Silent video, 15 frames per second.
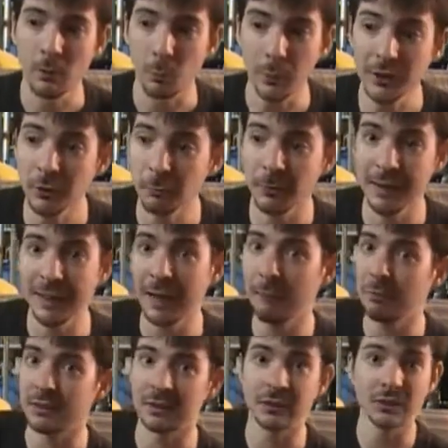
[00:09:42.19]
We could be
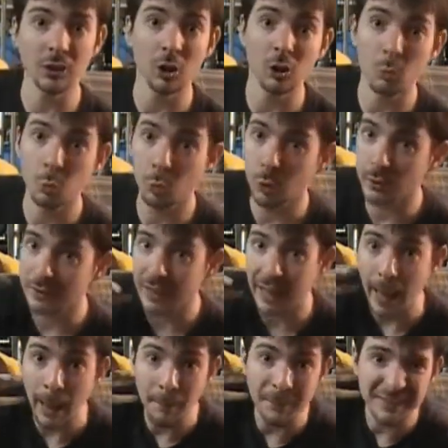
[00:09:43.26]
up to Star Wars
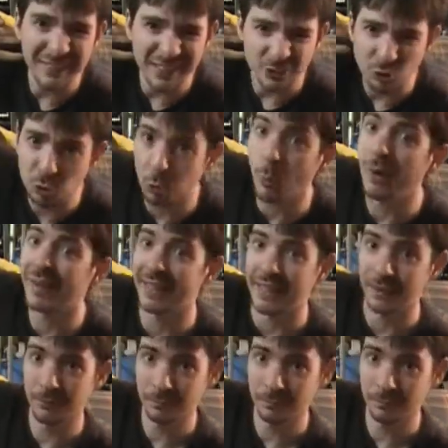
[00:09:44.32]
Episode 20.